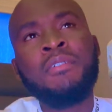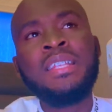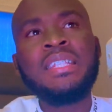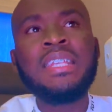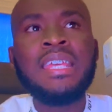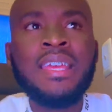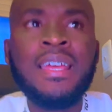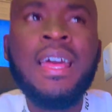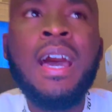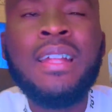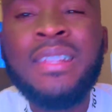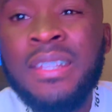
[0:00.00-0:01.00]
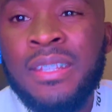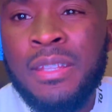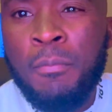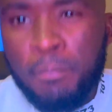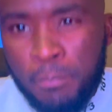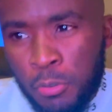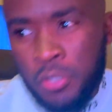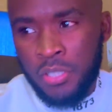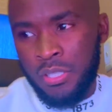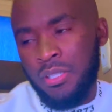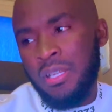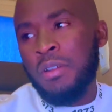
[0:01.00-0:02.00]
the king, the
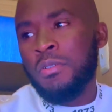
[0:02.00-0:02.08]
boot,